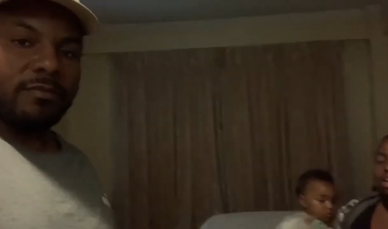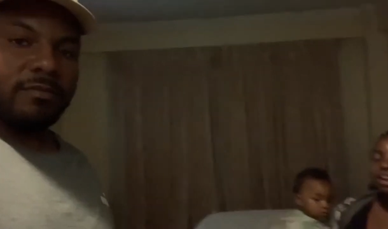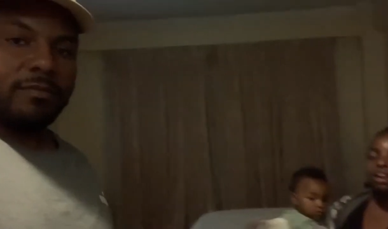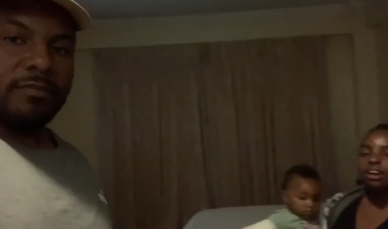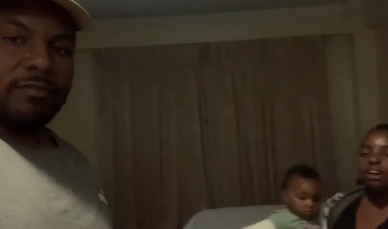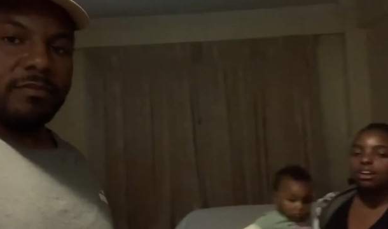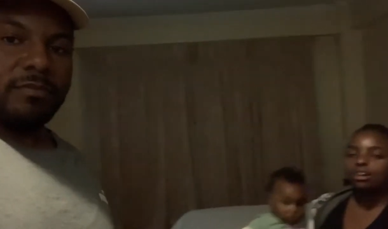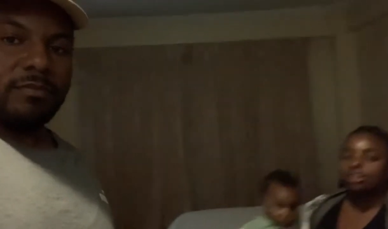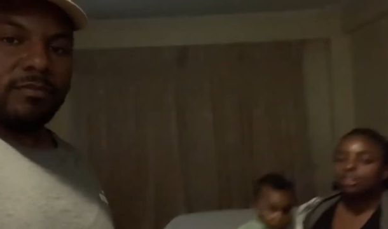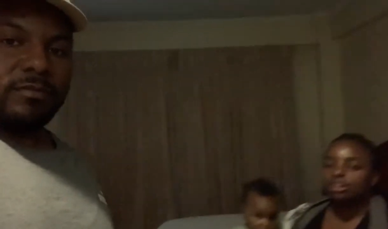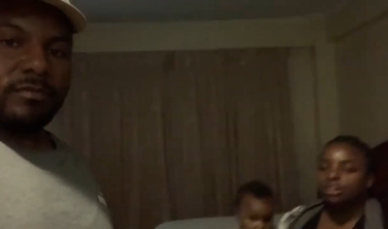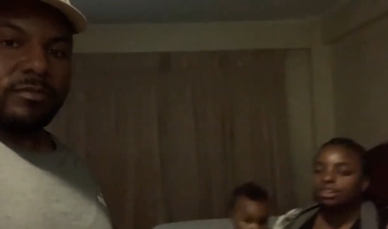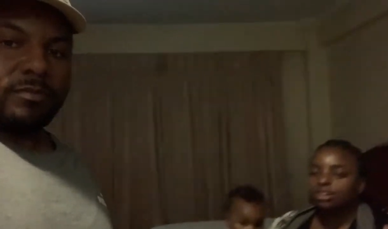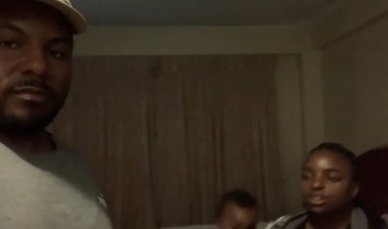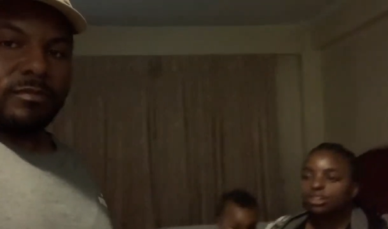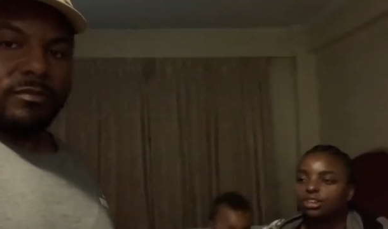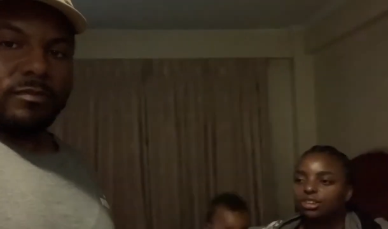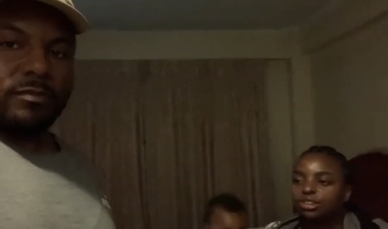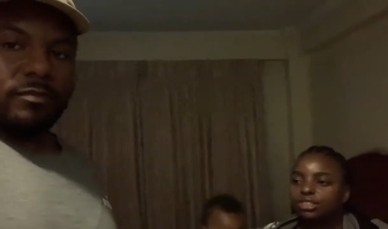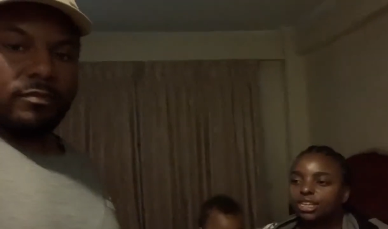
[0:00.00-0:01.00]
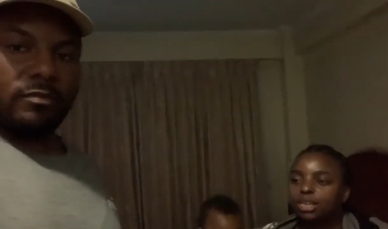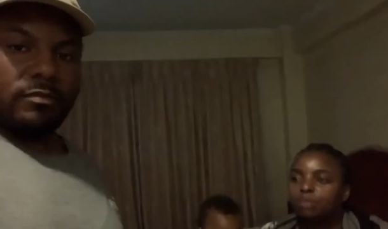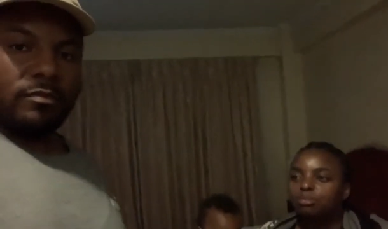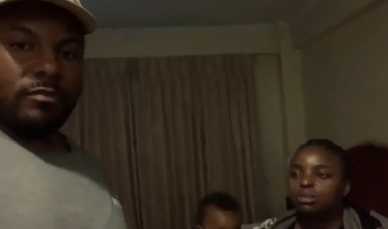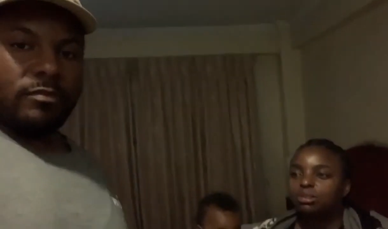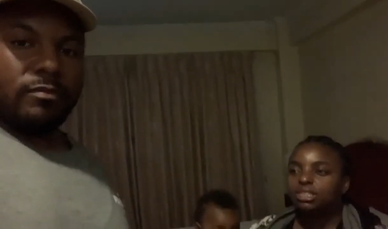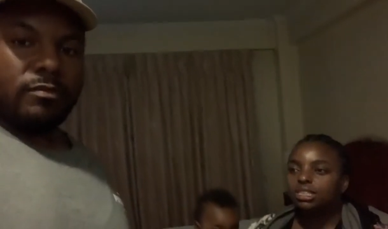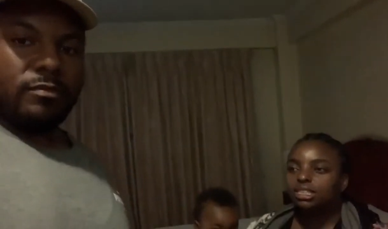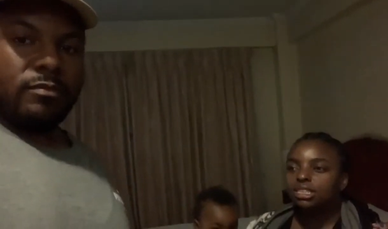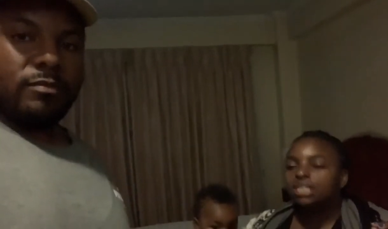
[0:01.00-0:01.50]
Speaker 1: her diaper
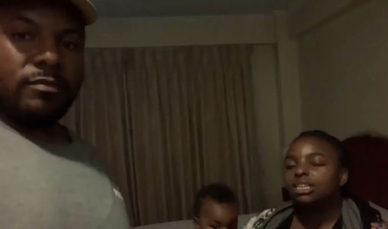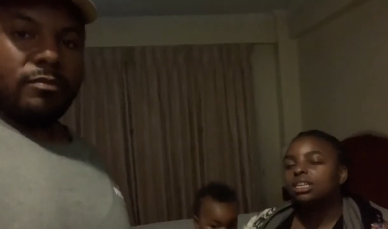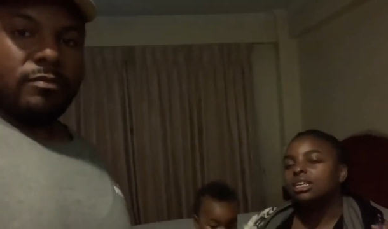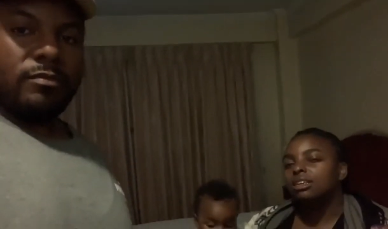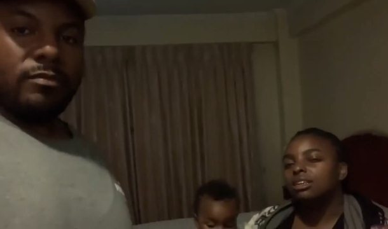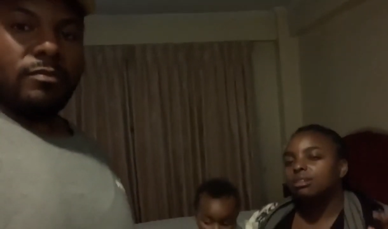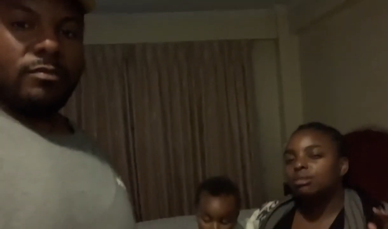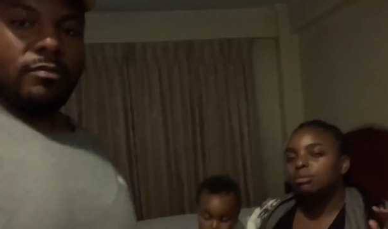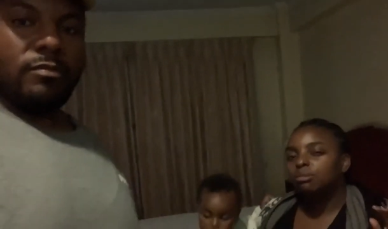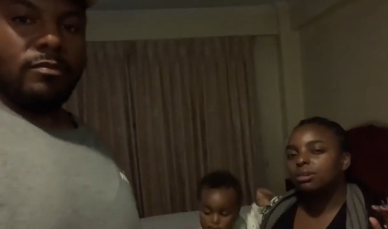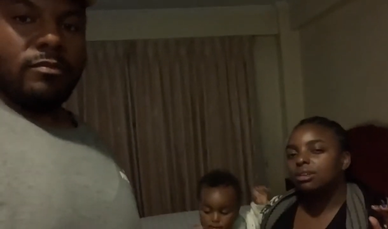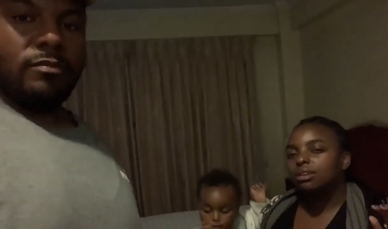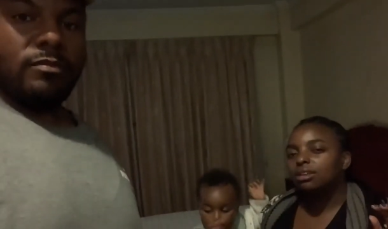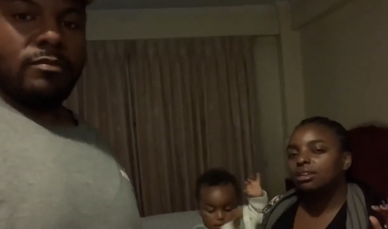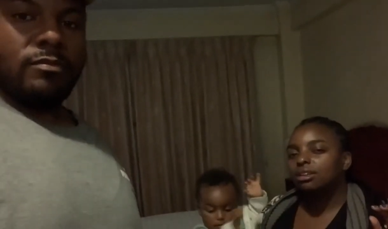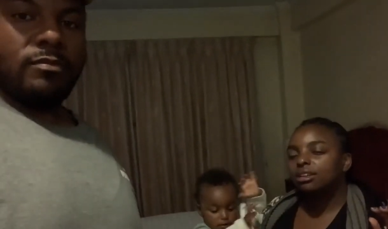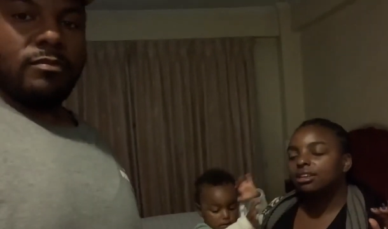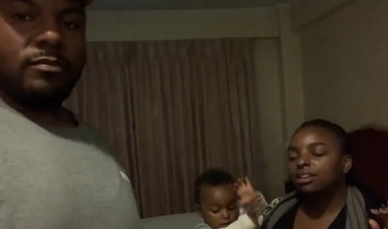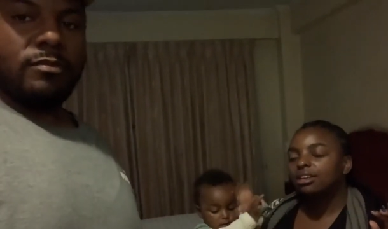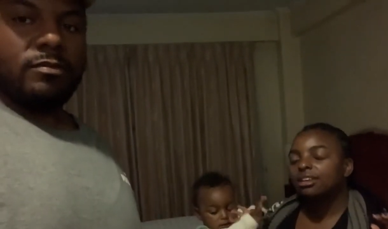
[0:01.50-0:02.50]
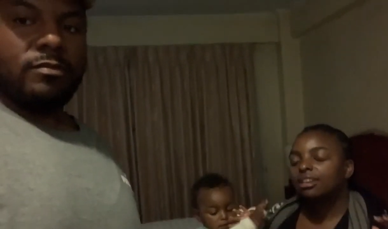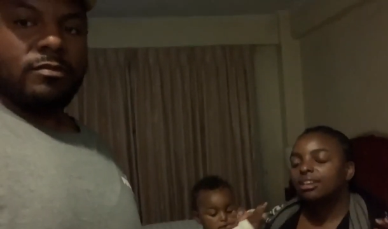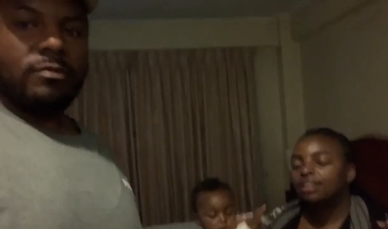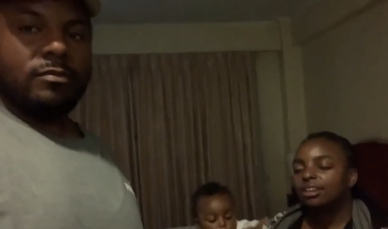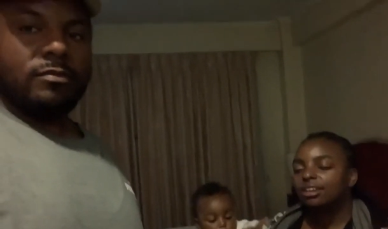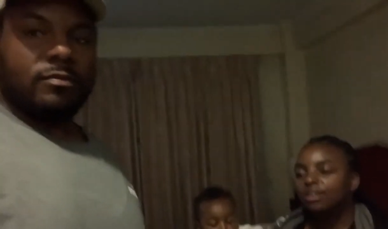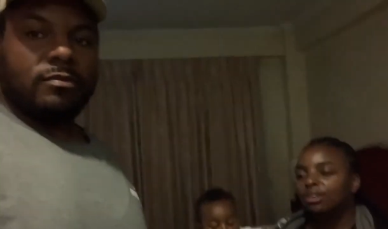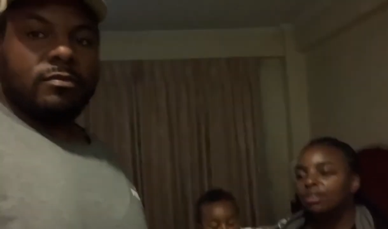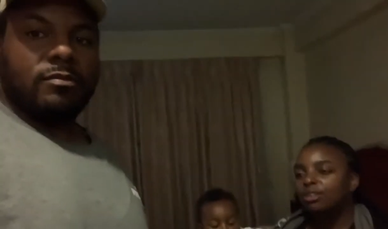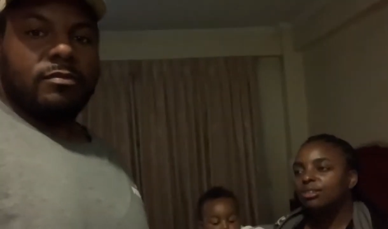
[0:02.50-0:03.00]
did leak a little bit
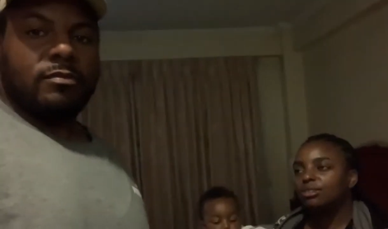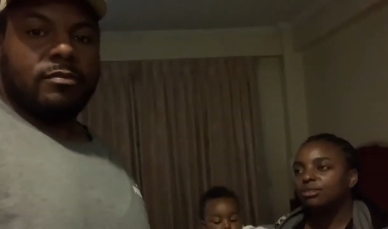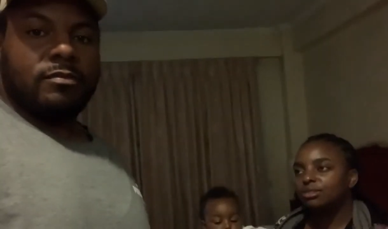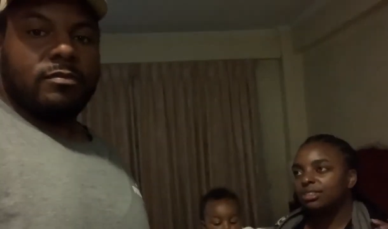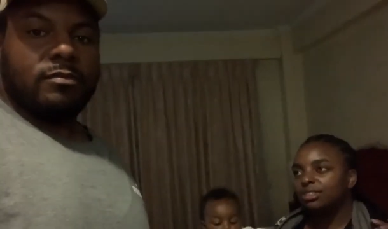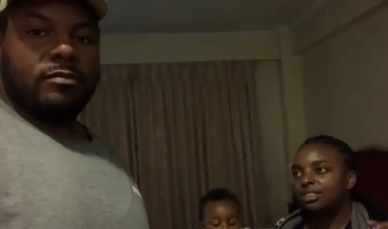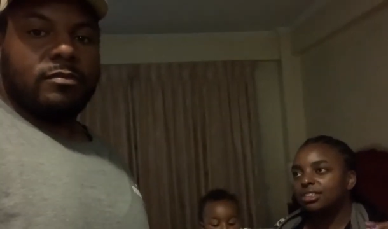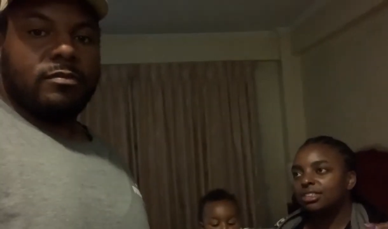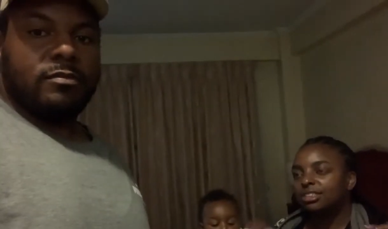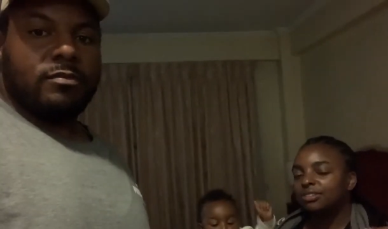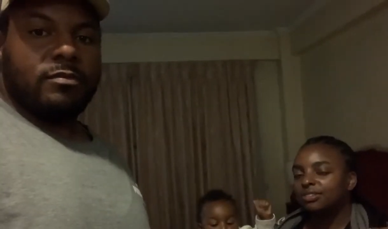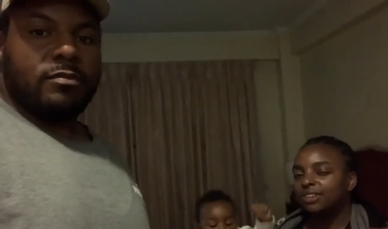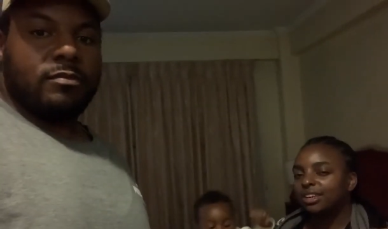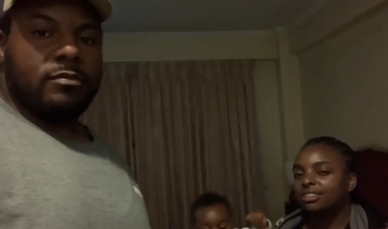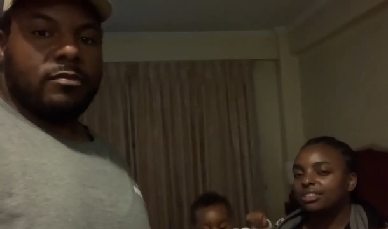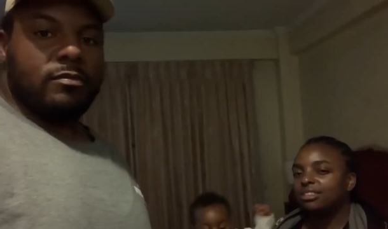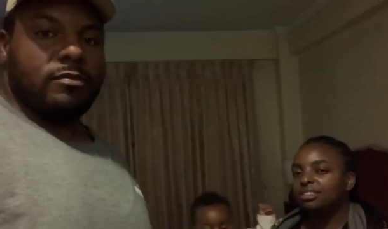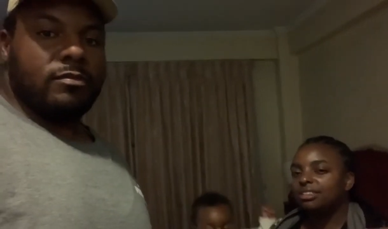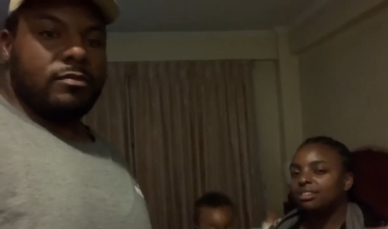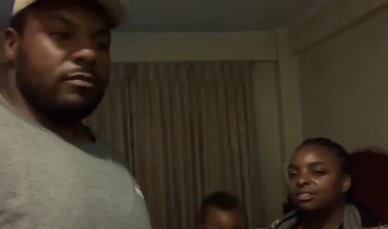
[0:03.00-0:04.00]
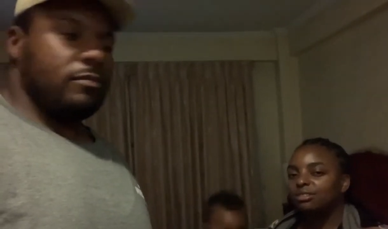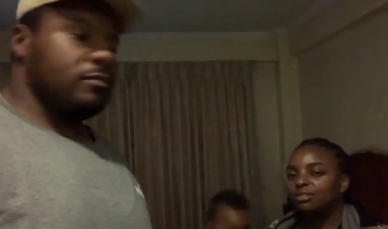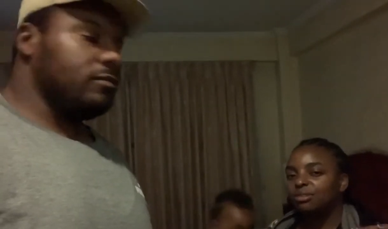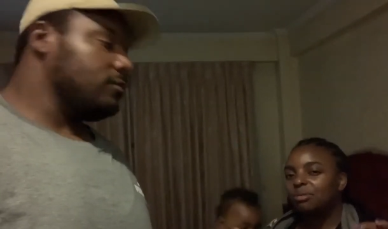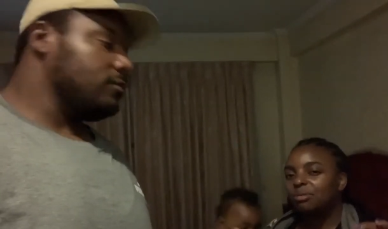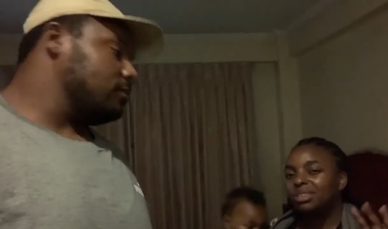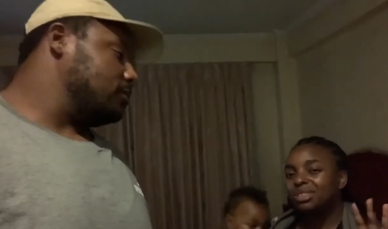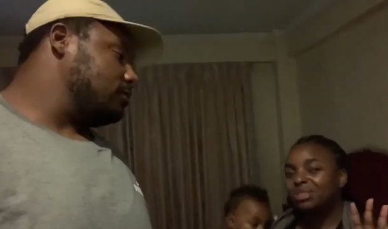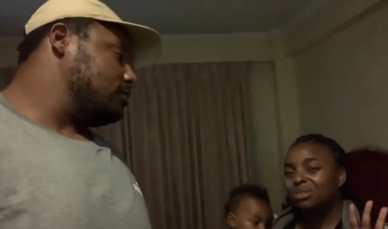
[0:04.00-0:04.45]
because we didn't change it fast enough. But it's